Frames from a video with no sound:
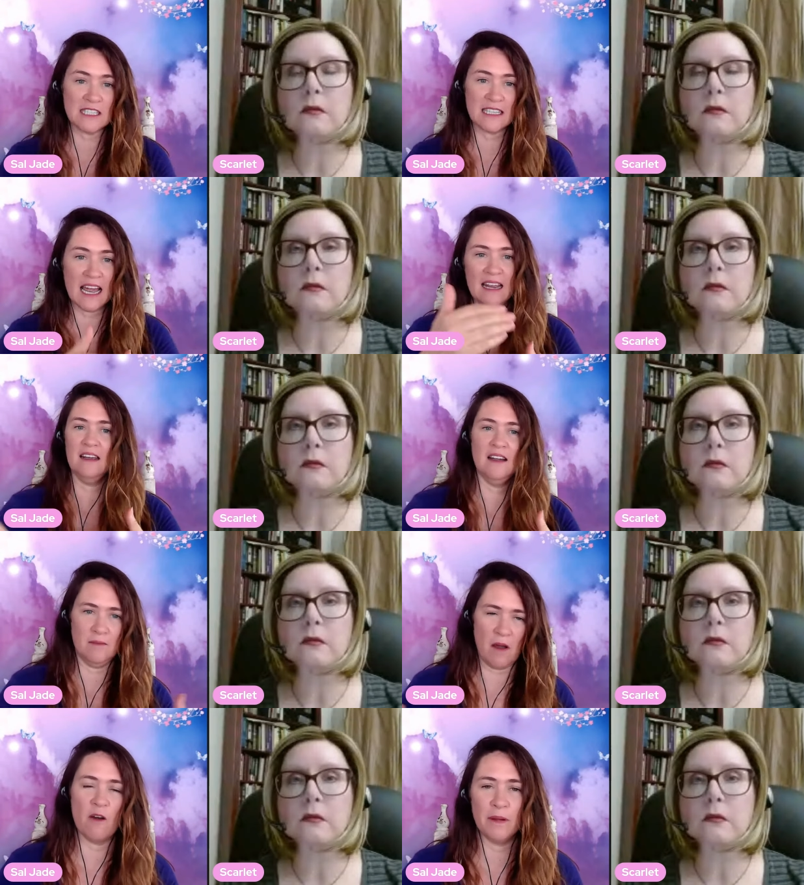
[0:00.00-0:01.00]
Speaker 1: say,
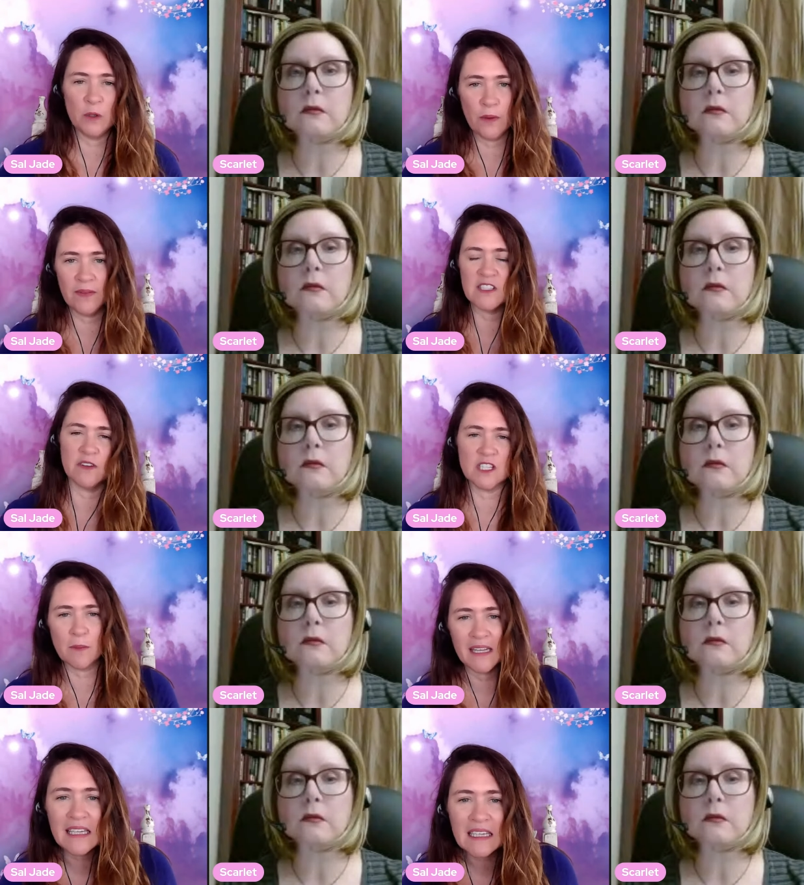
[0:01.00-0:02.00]
I've been doing this for this
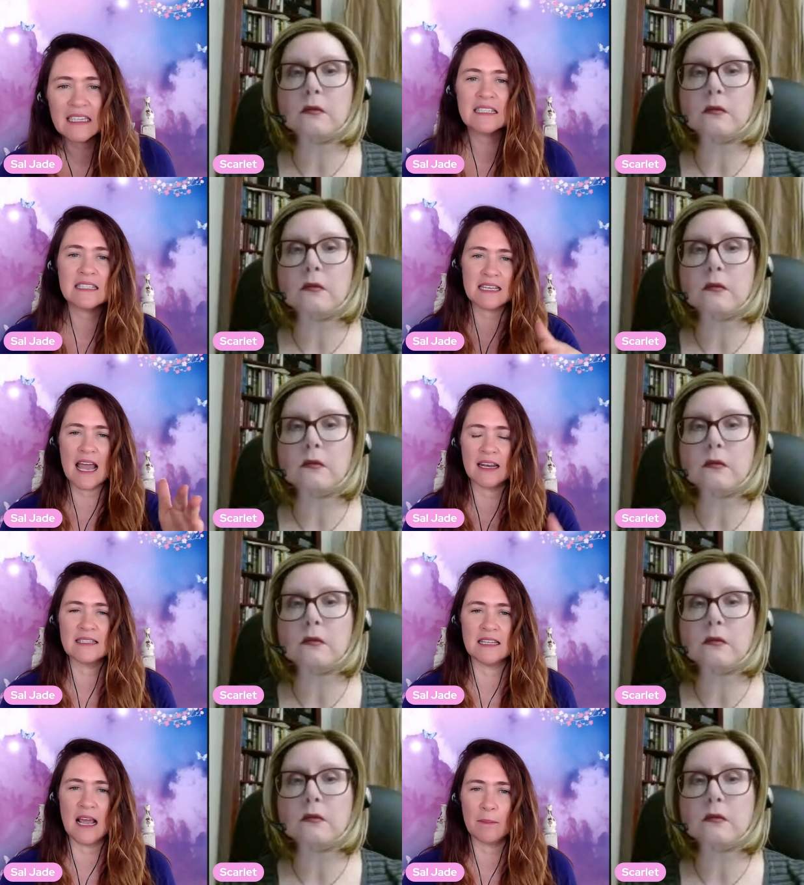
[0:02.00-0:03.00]
many years? How does
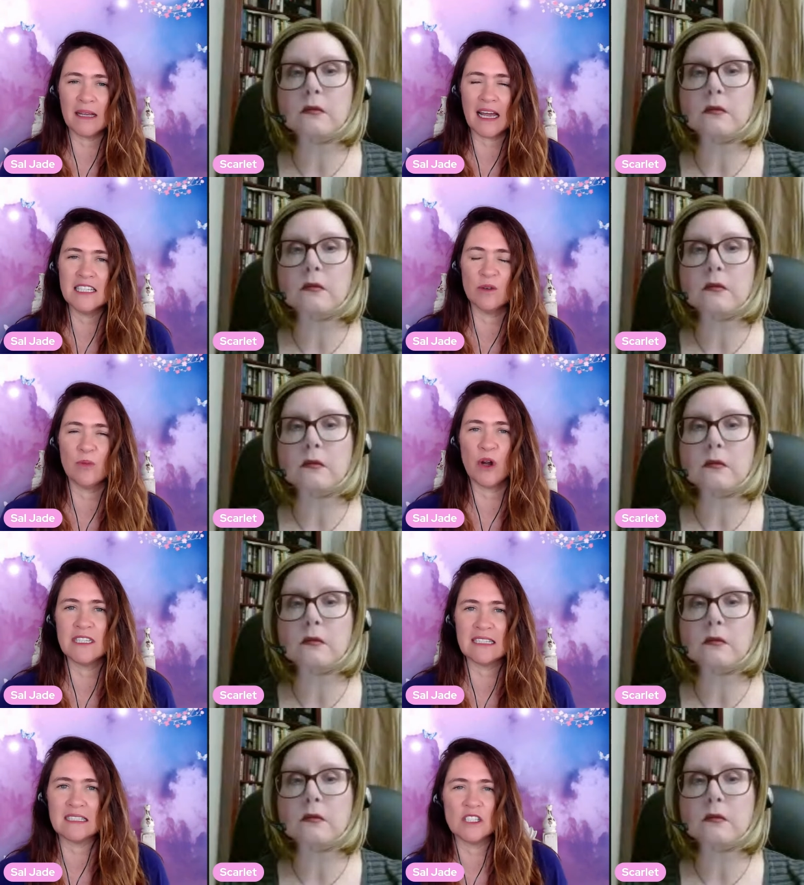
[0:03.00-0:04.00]
the application
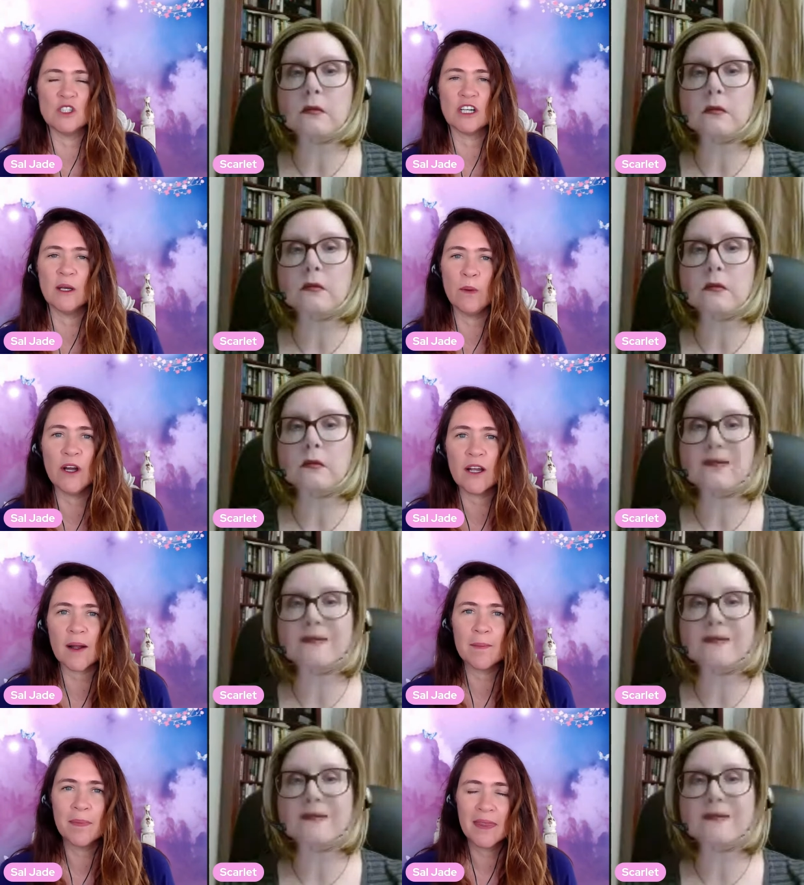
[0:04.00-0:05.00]
processes usually work?
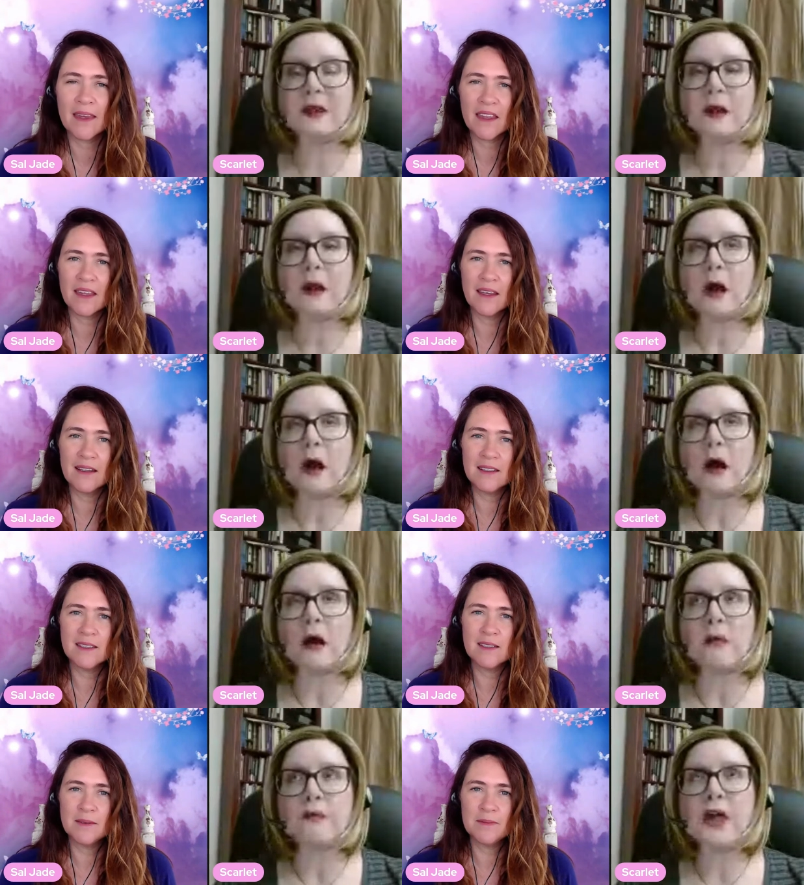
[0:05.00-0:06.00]

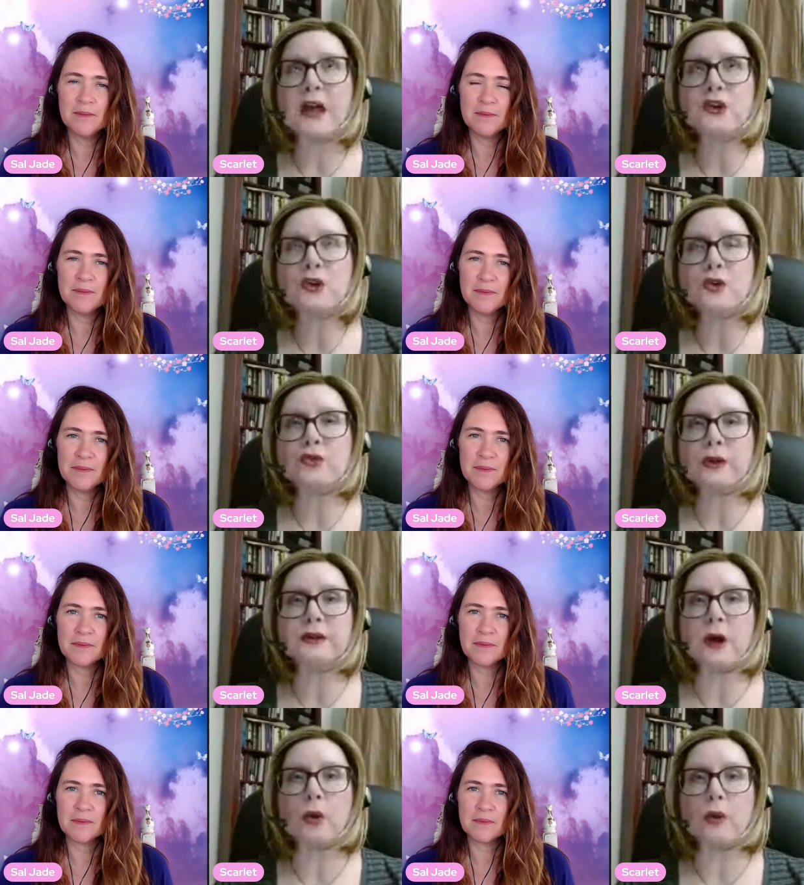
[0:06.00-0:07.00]
Speaker 2: They usually
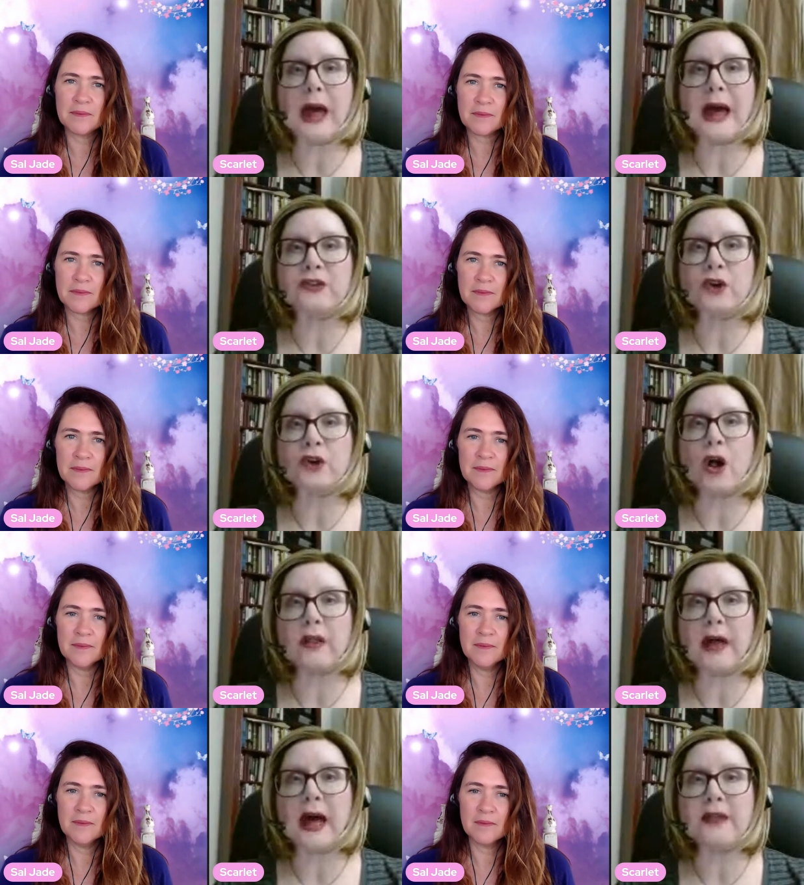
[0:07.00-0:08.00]
don't ask all
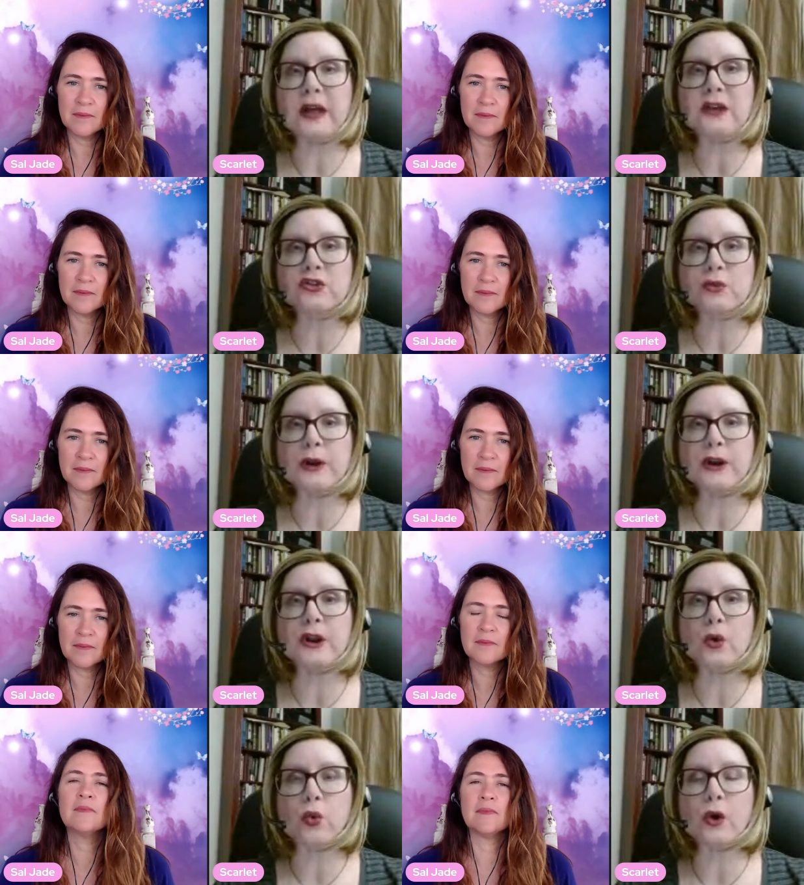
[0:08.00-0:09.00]
that. They just want to
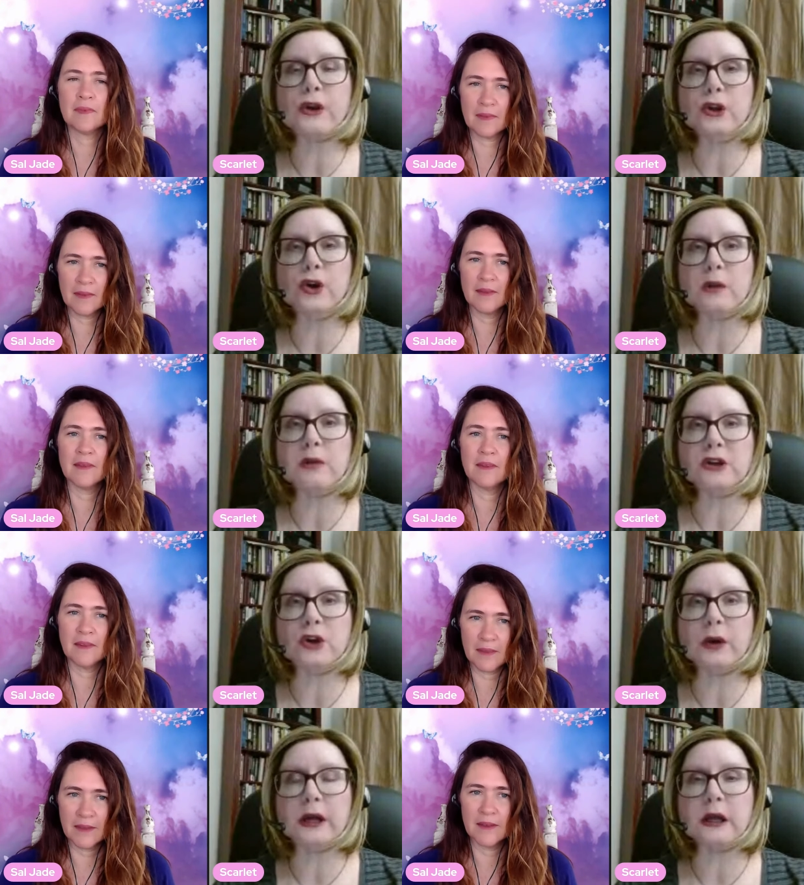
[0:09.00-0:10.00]
know, what are you going to be
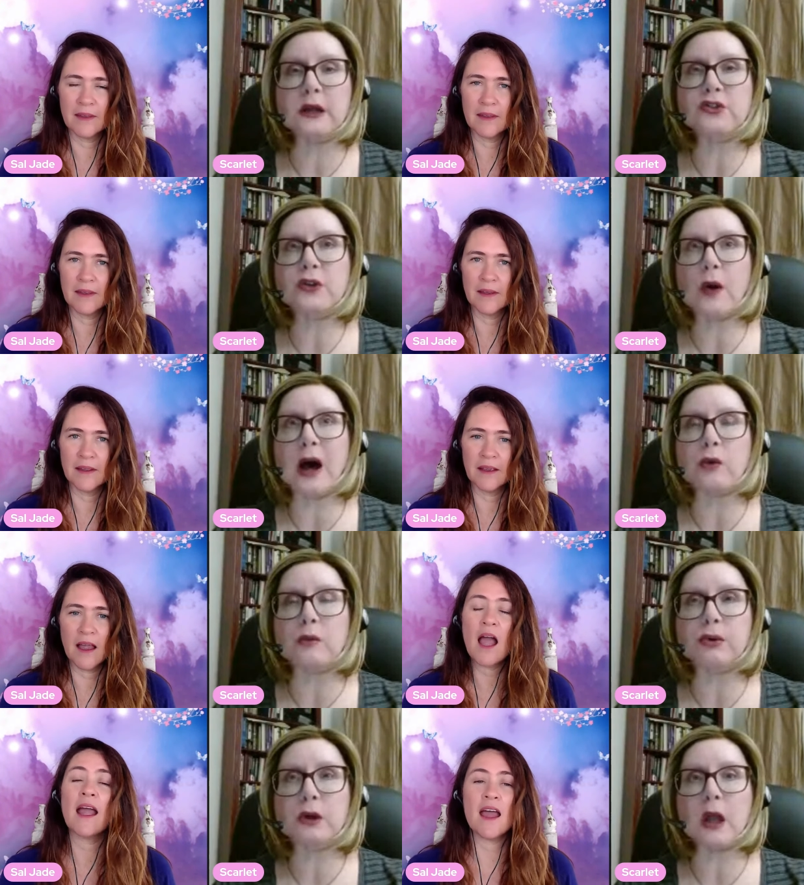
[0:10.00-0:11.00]
doing? And so I will
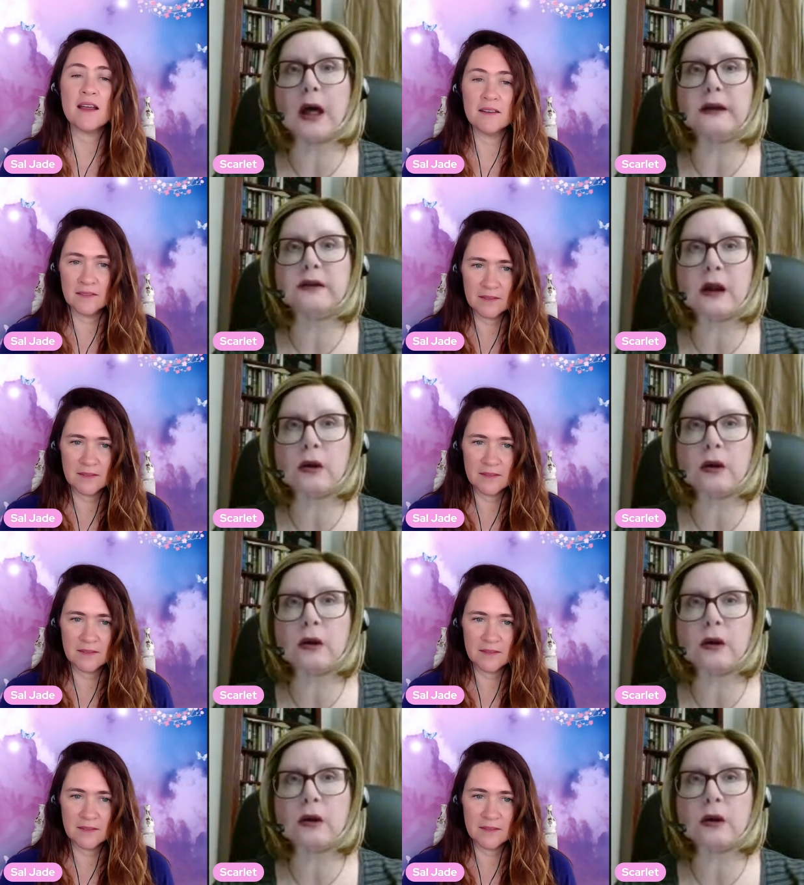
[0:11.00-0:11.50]
put like tarot